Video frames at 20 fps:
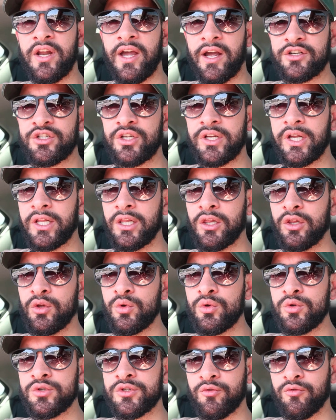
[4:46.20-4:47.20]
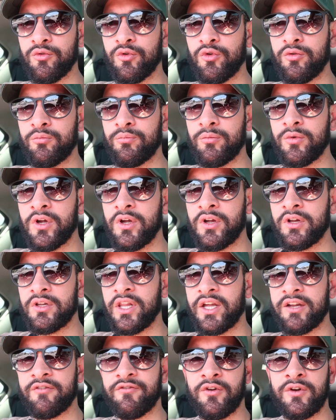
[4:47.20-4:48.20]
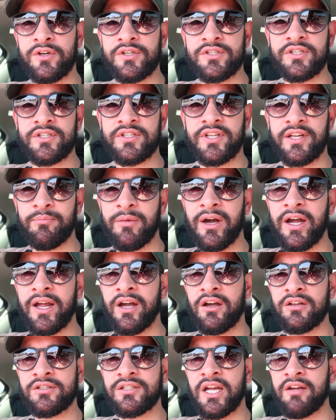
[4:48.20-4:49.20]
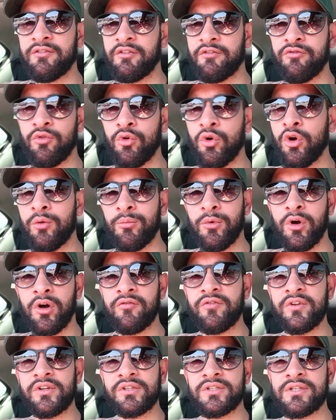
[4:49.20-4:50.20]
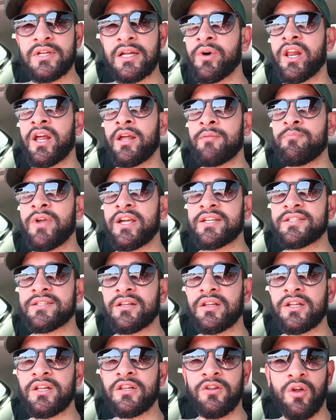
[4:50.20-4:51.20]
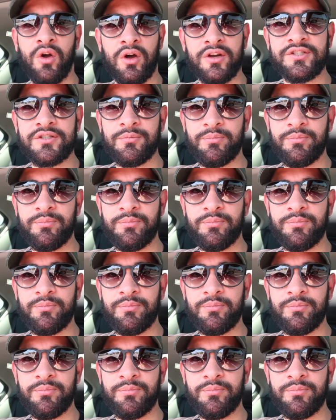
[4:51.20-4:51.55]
actually lose a room. Like for instance, in my house I have a full home office, but I basically lost a